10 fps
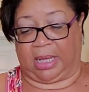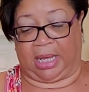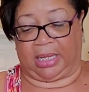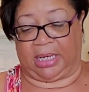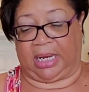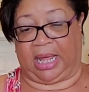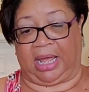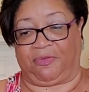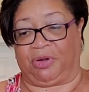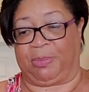And then
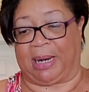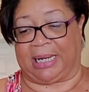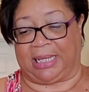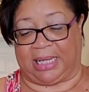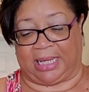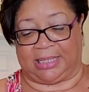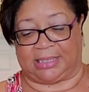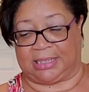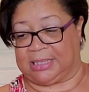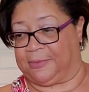everybody
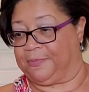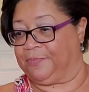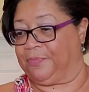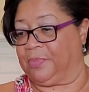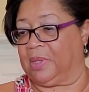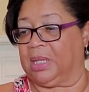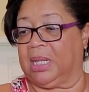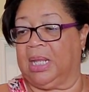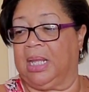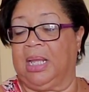gets
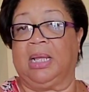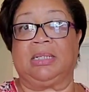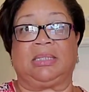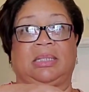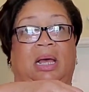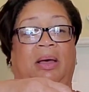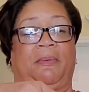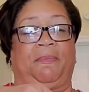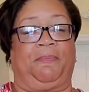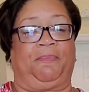
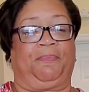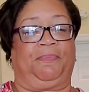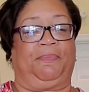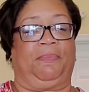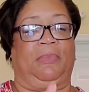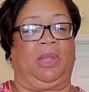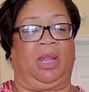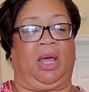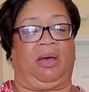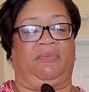some
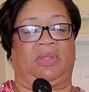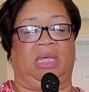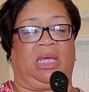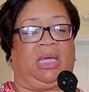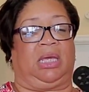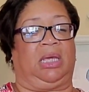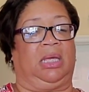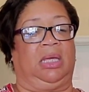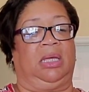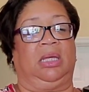of the
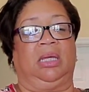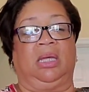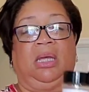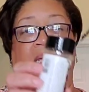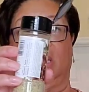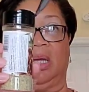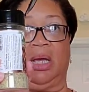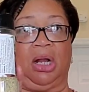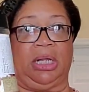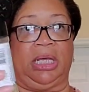
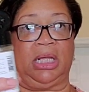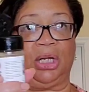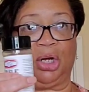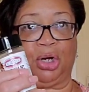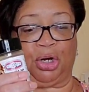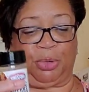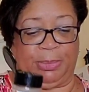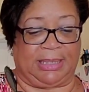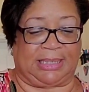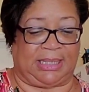garlic and
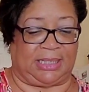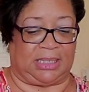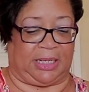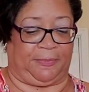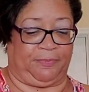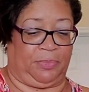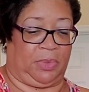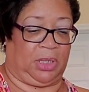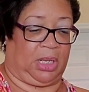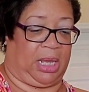herb seasoning,
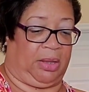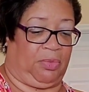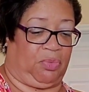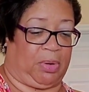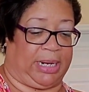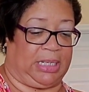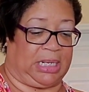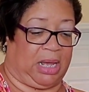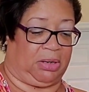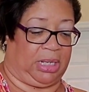okay, right
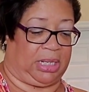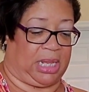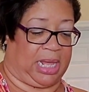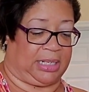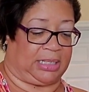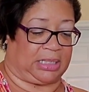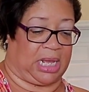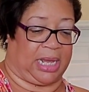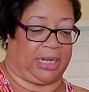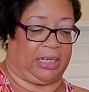down in that
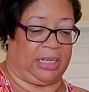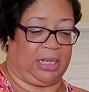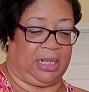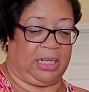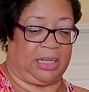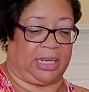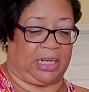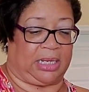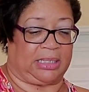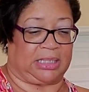side, that
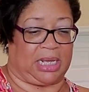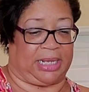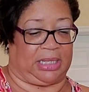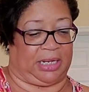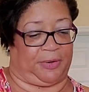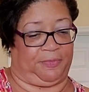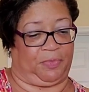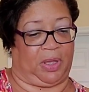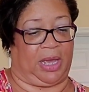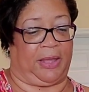cut side there,
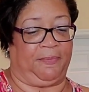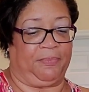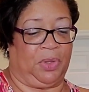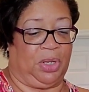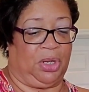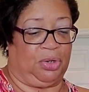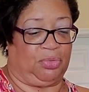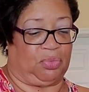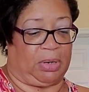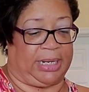okay,
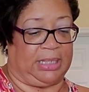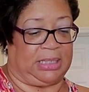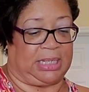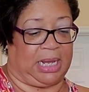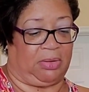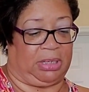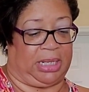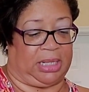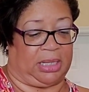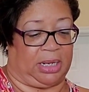right down
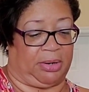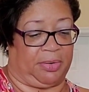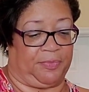in there,